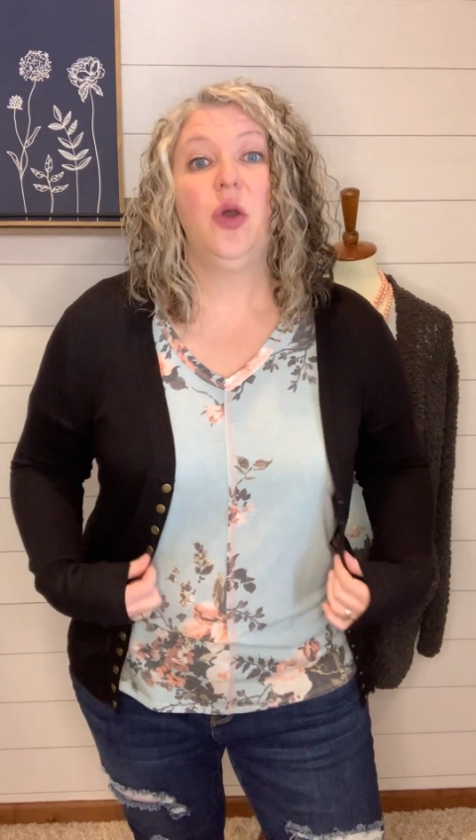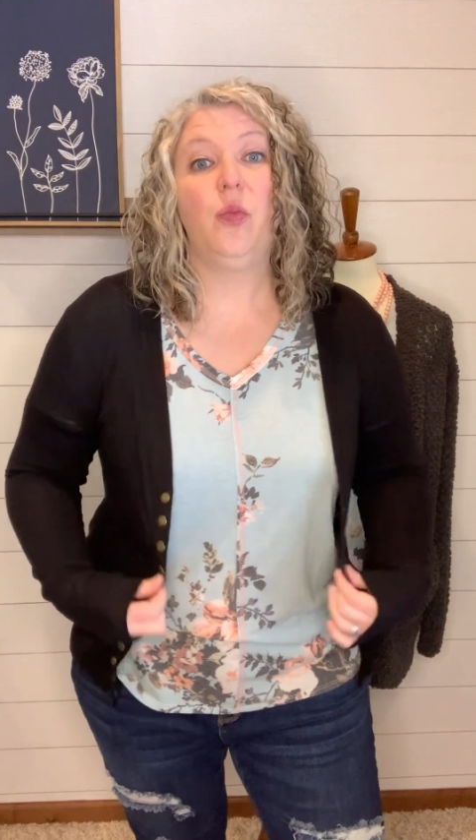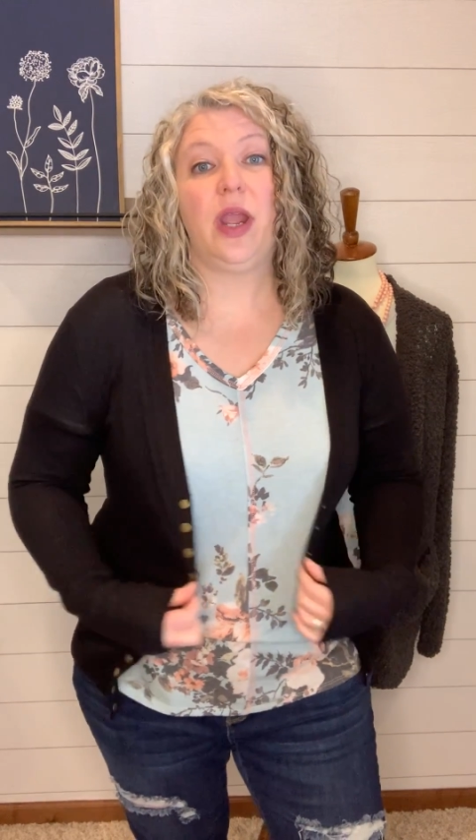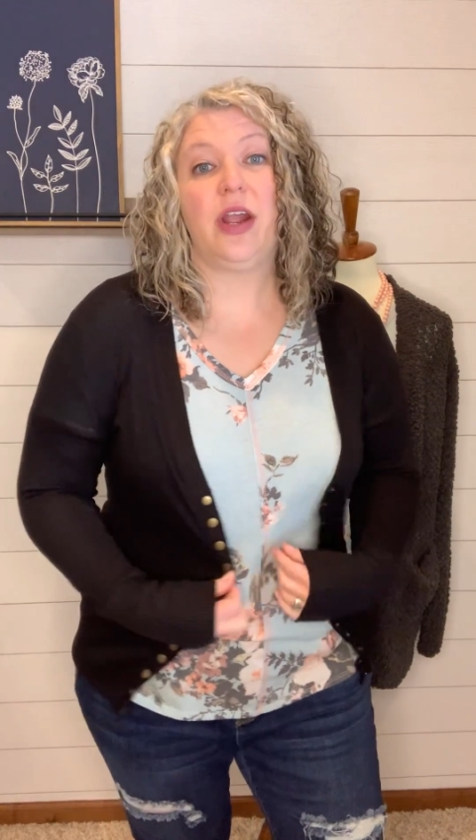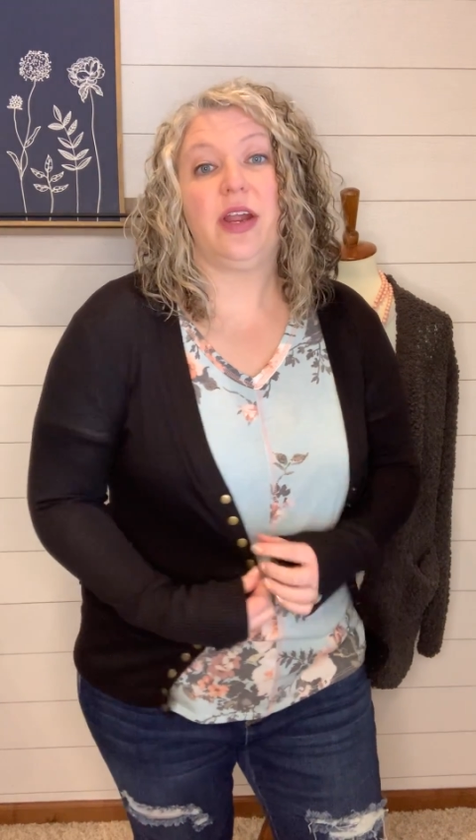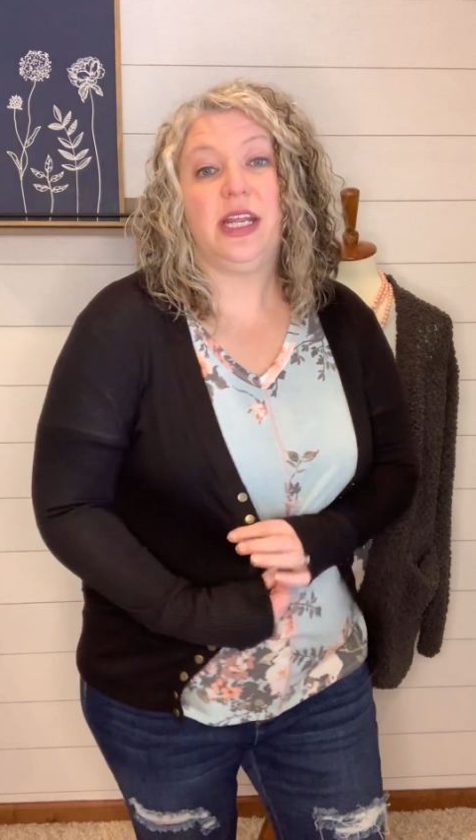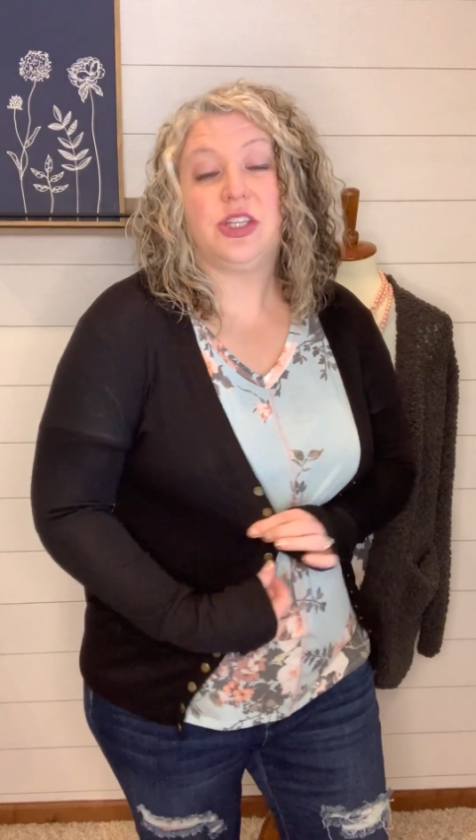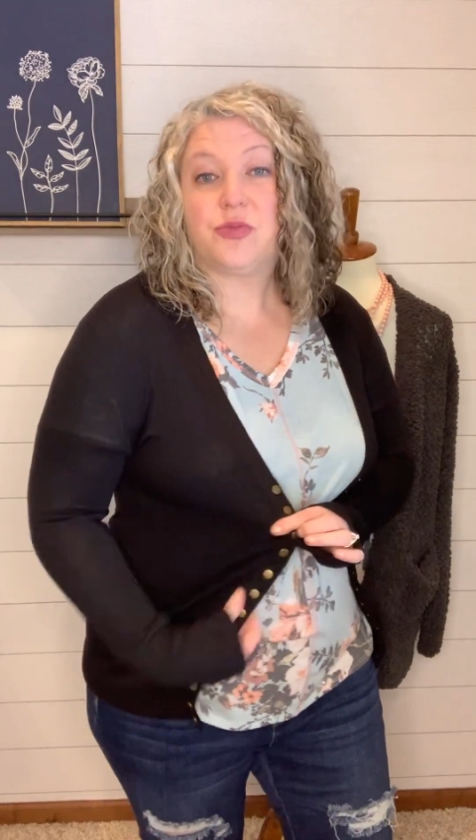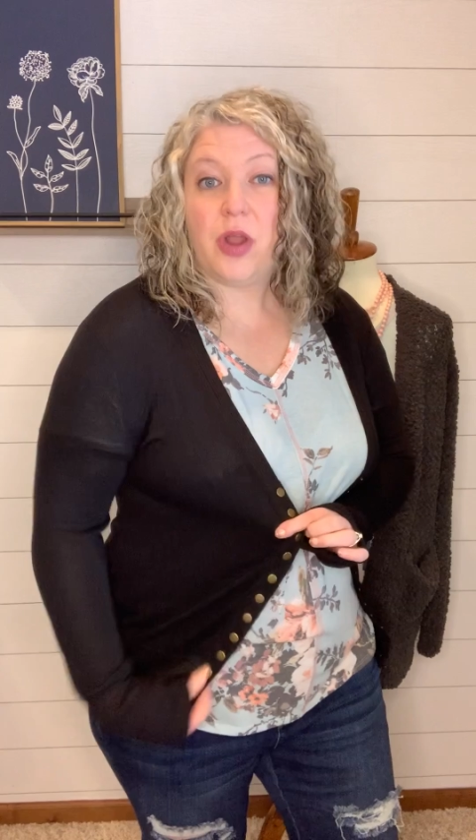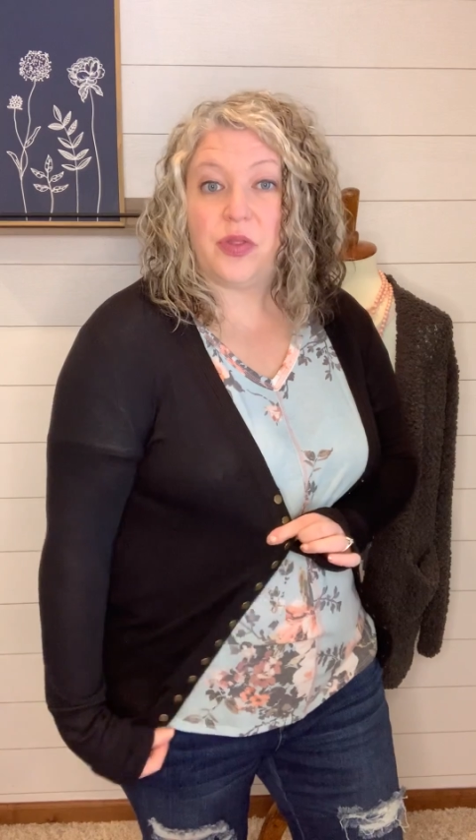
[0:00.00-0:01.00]
where
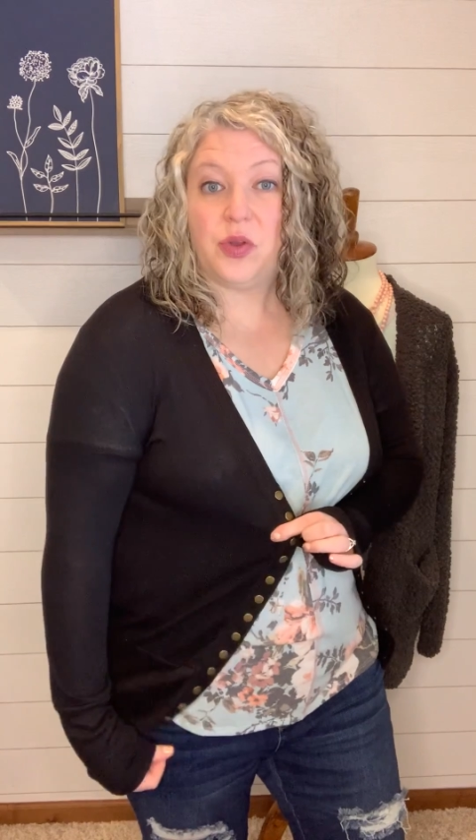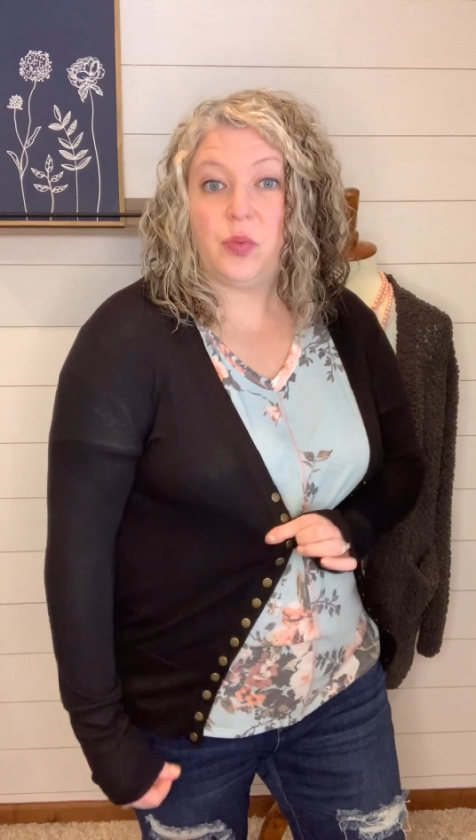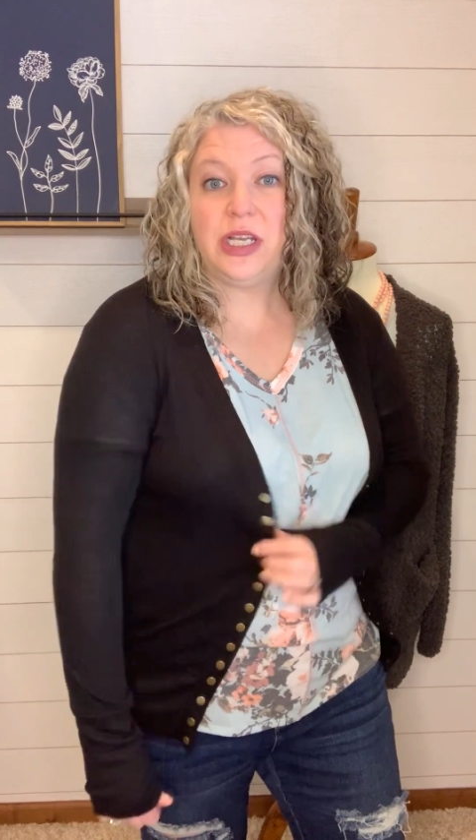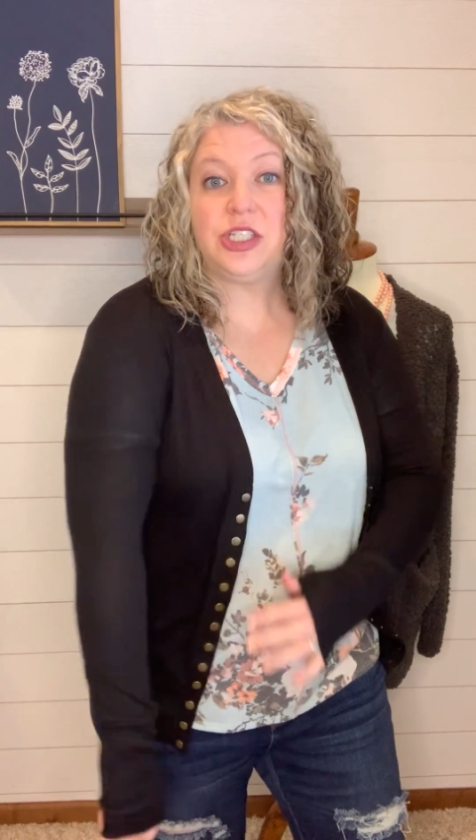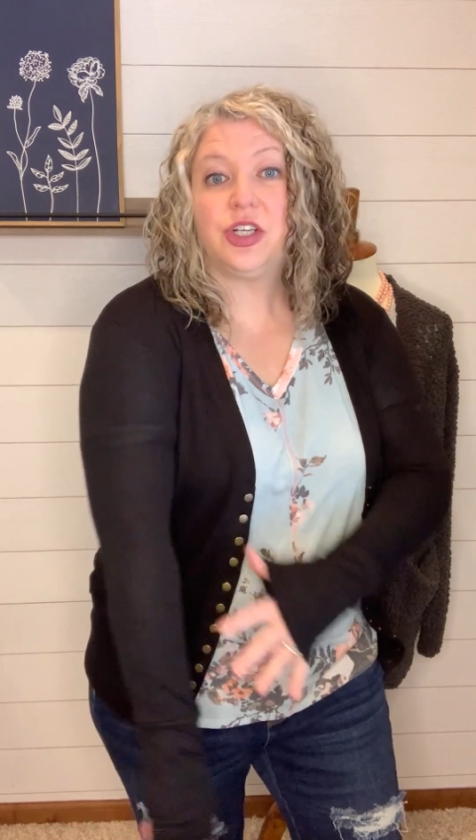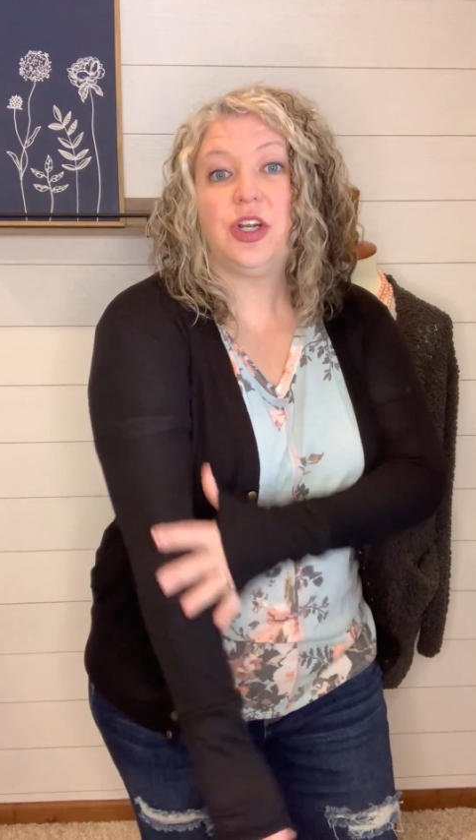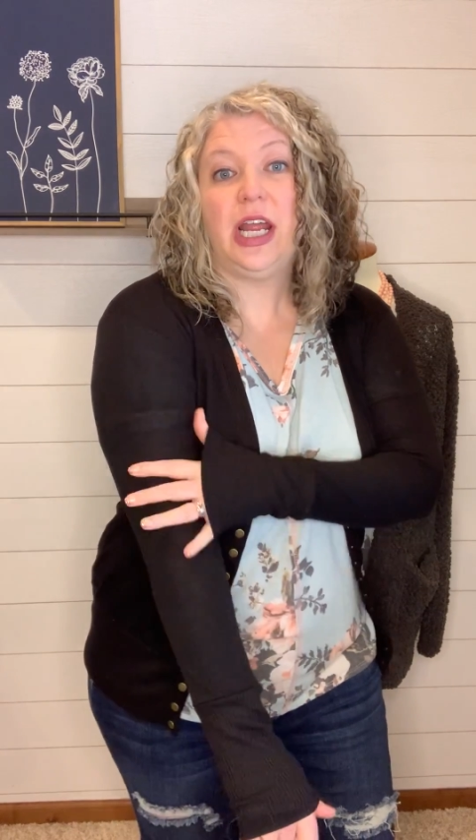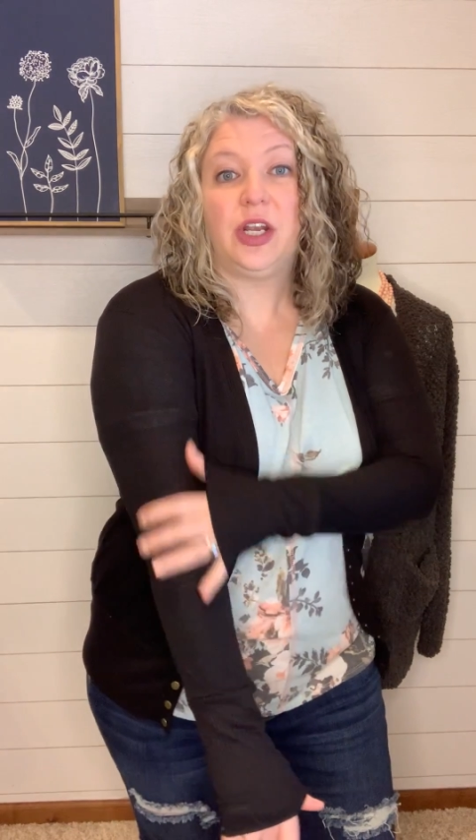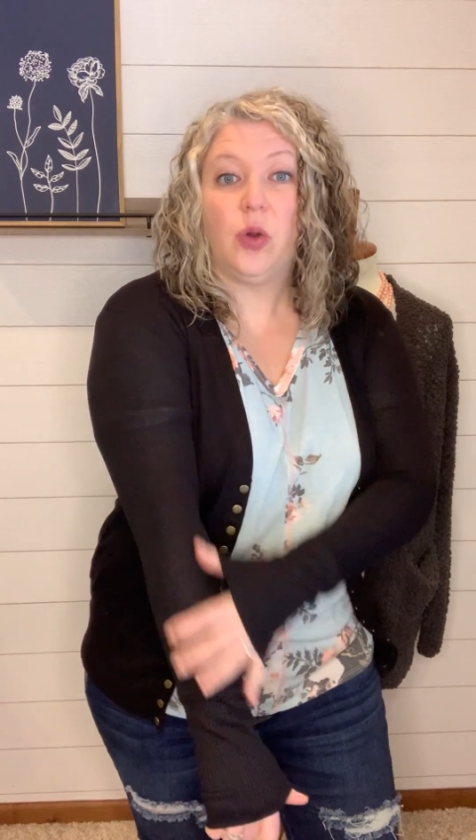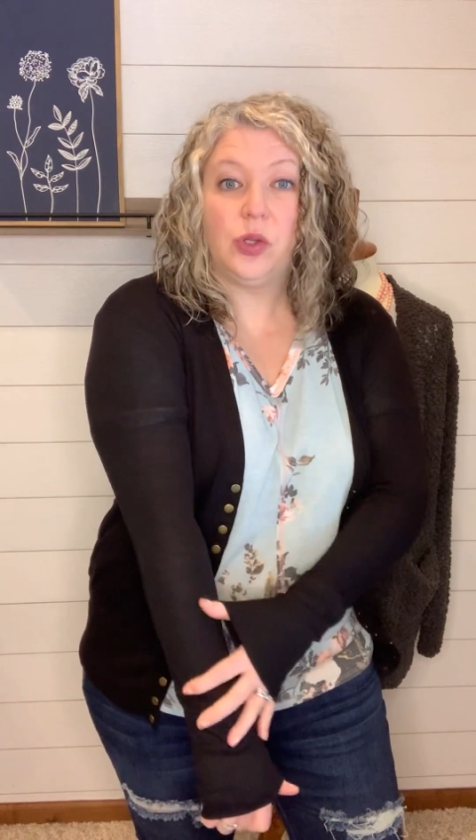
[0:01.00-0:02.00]
throughout the winter
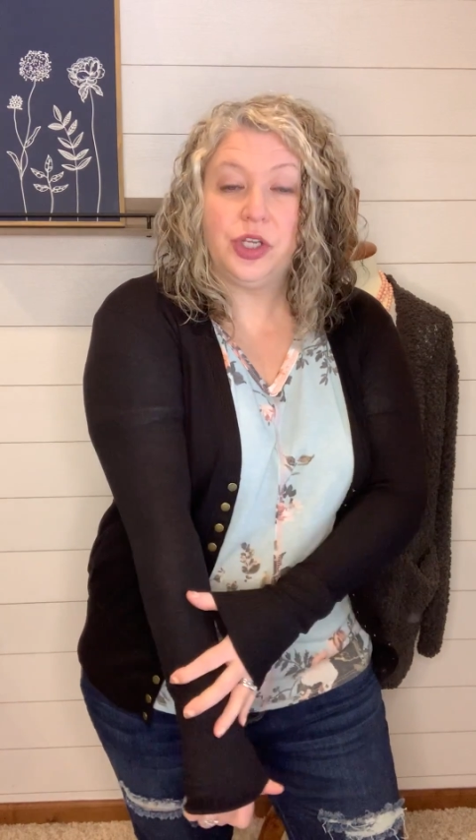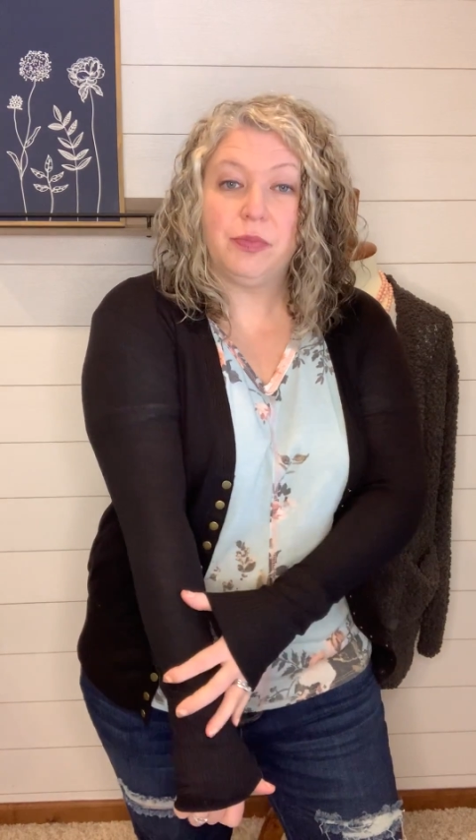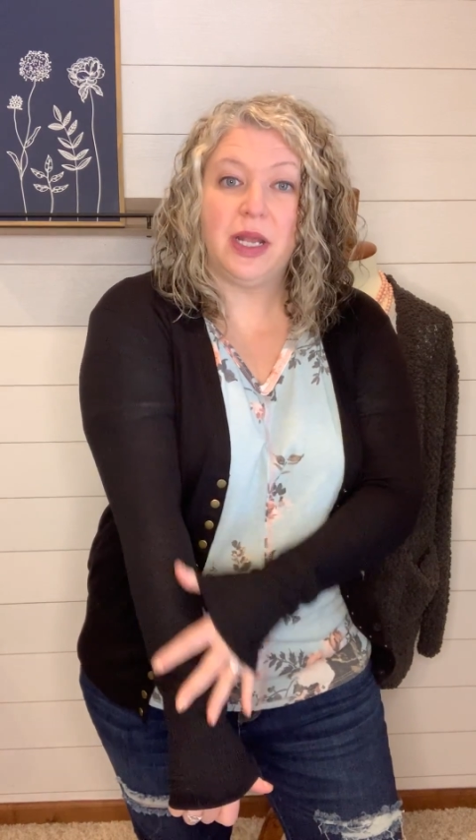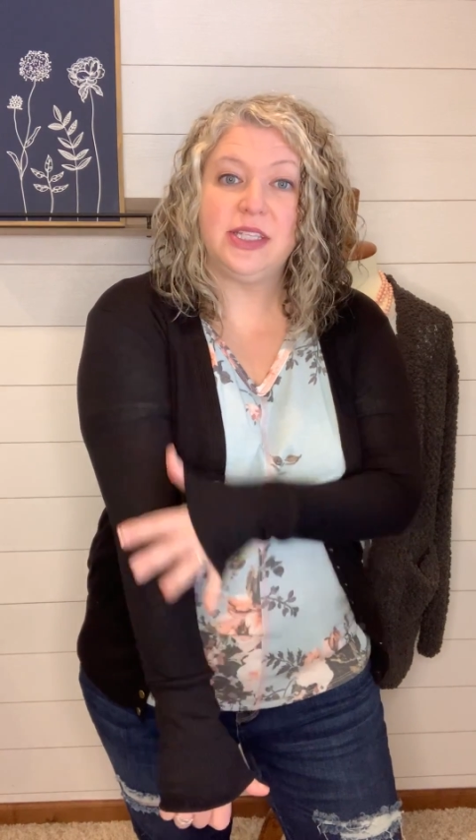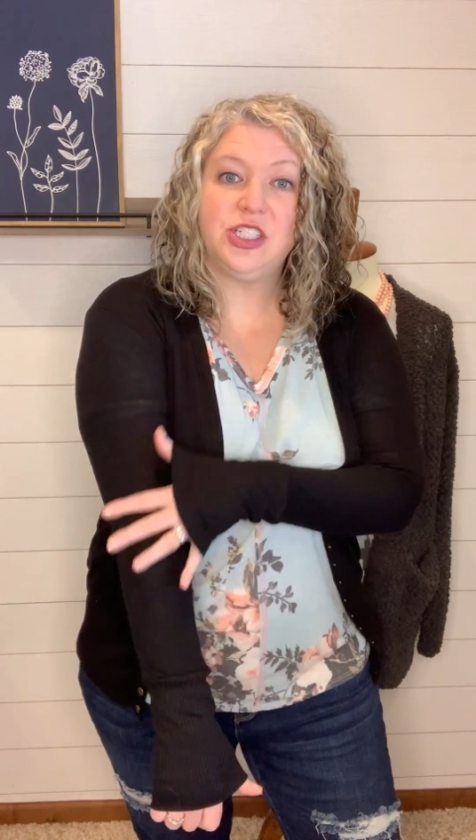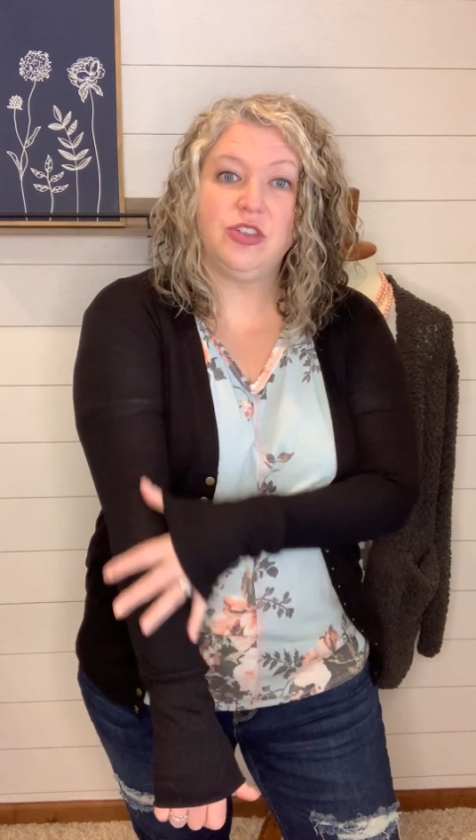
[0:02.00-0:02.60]
and colder months,